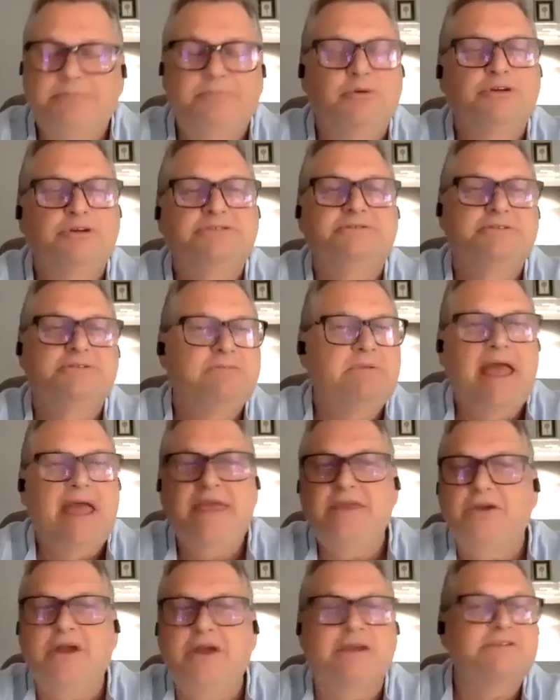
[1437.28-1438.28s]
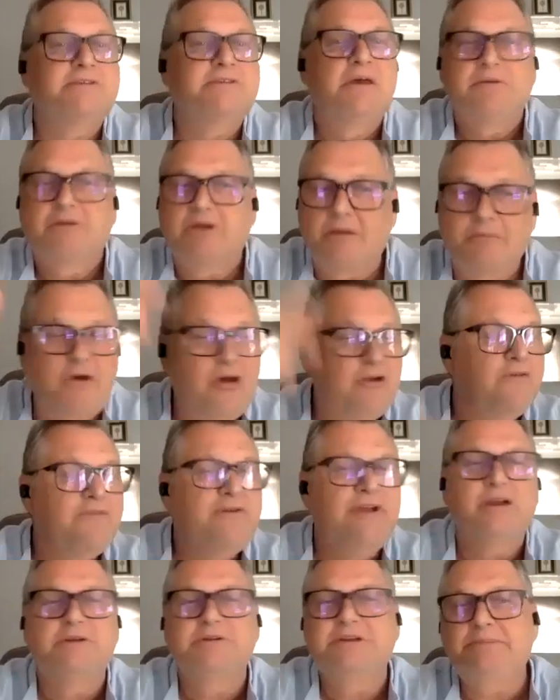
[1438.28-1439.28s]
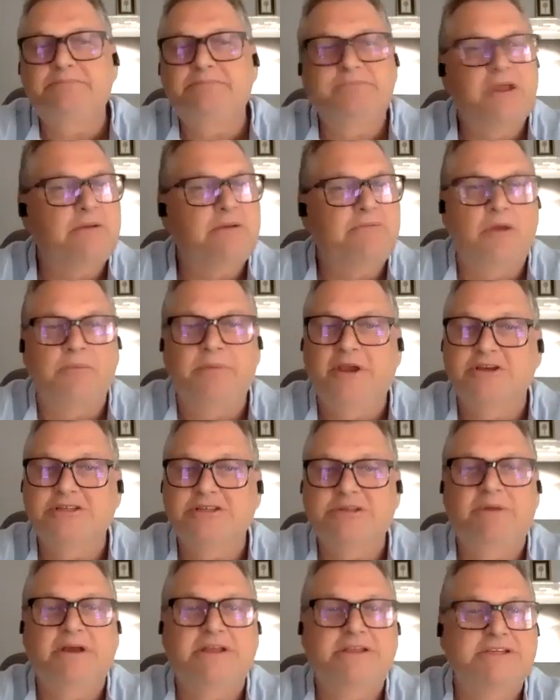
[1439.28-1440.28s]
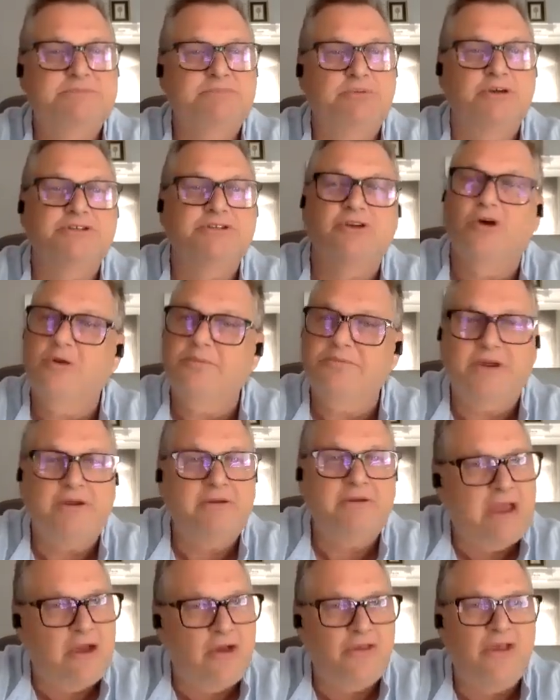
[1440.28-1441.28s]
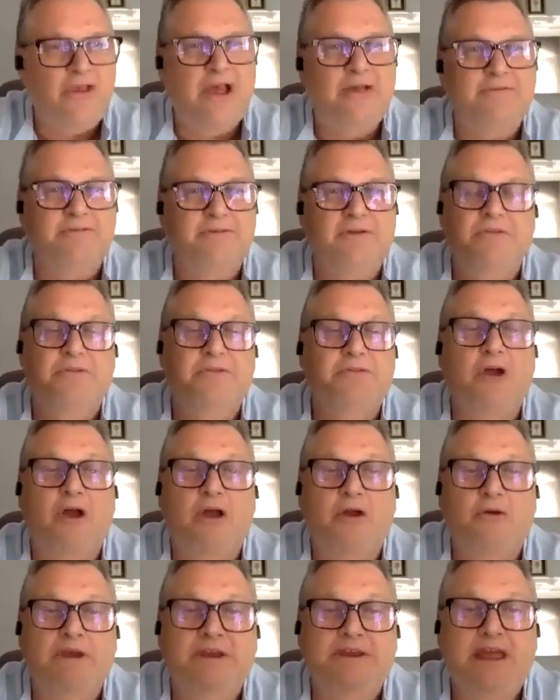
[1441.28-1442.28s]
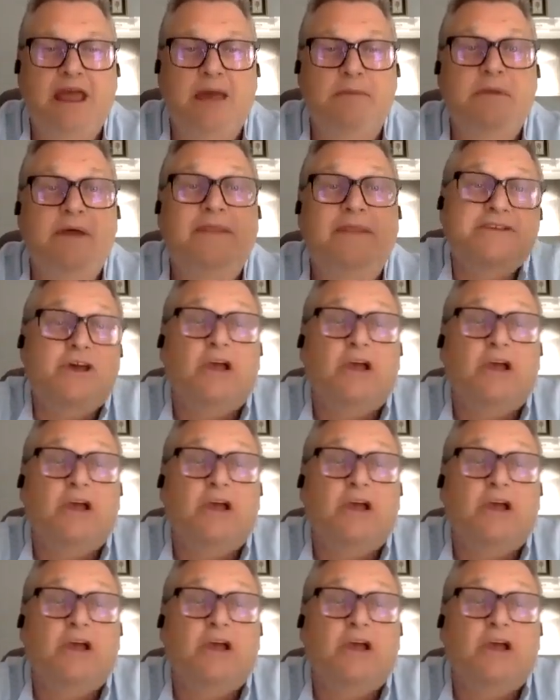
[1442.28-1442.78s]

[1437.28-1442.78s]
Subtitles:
He can push. Hey, you guys, come on over here. Yep. Here's the button. Just push. Go up there. They'll have a great time.